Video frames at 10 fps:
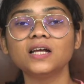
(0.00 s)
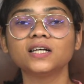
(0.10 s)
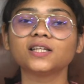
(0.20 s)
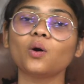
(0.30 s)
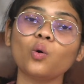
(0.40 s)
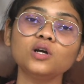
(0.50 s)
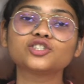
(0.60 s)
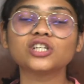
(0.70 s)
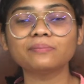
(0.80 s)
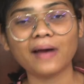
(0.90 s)
the old
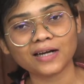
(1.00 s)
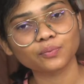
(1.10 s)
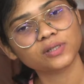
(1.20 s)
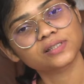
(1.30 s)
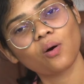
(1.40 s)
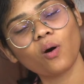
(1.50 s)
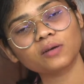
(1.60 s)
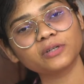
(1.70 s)
GMAT was scored